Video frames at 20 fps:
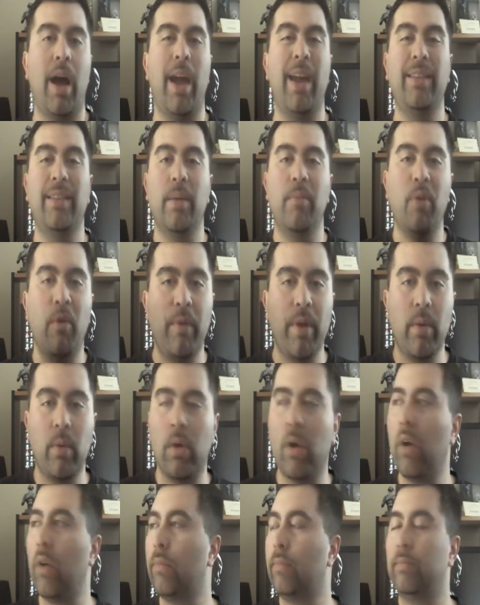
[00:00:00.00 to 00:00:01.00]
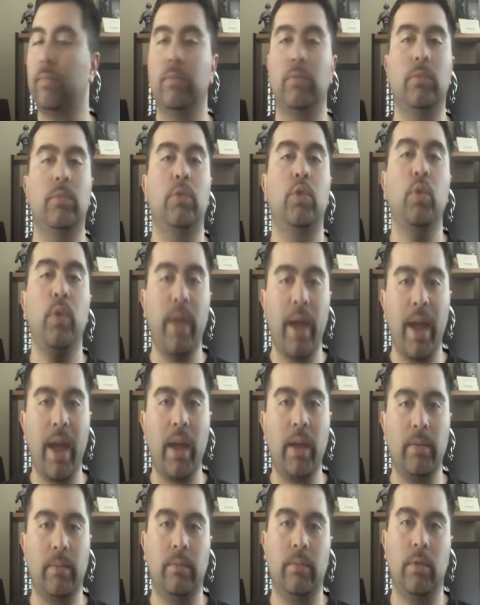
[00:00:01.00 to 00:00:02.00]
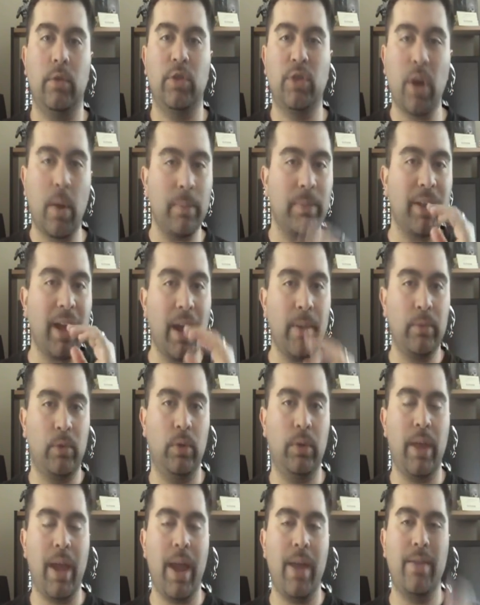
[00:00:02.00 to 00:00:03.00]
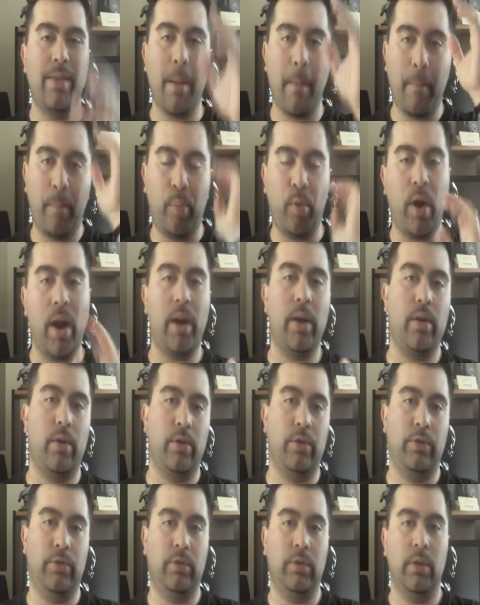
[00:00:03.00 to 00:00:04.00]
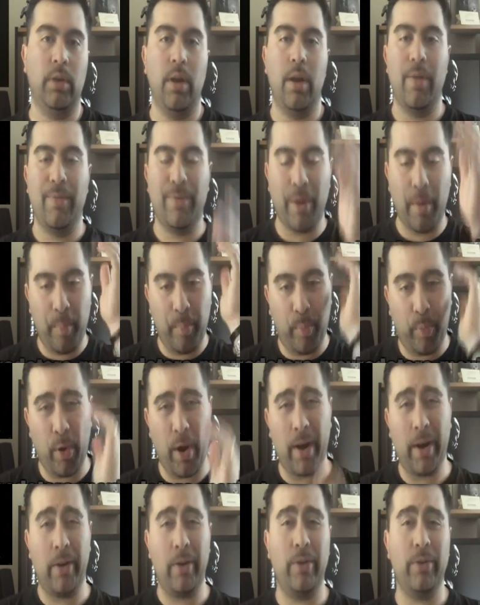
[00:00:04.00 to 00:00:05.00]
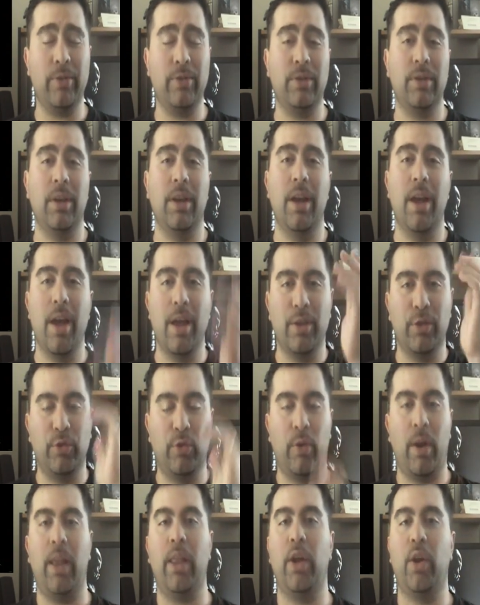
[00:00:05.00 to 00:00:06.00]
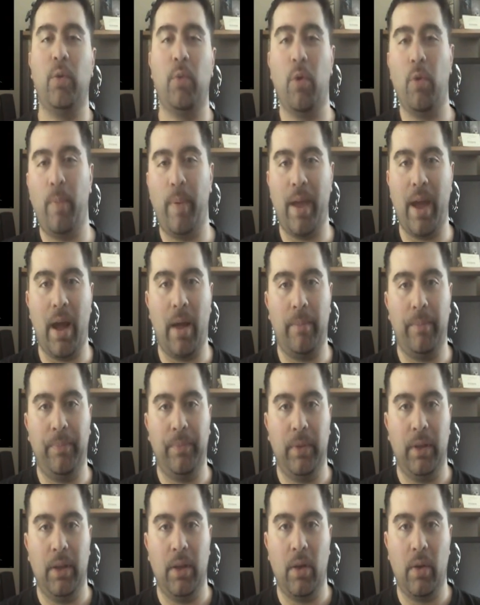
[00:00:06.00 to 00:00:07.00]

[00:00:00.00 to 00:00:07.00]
in the movie world, today, sometime today, the Predators, the Predators trailer will be up.